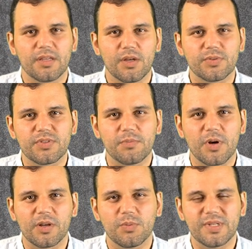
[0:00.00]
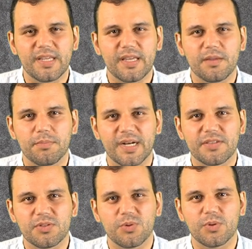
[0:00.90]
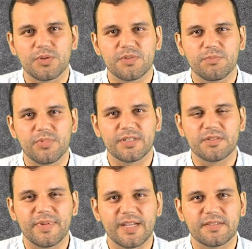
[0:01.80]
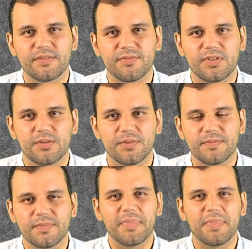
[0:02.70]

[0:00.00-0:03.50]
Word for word: goes to the market one day, buys a horse, brings him back to the field.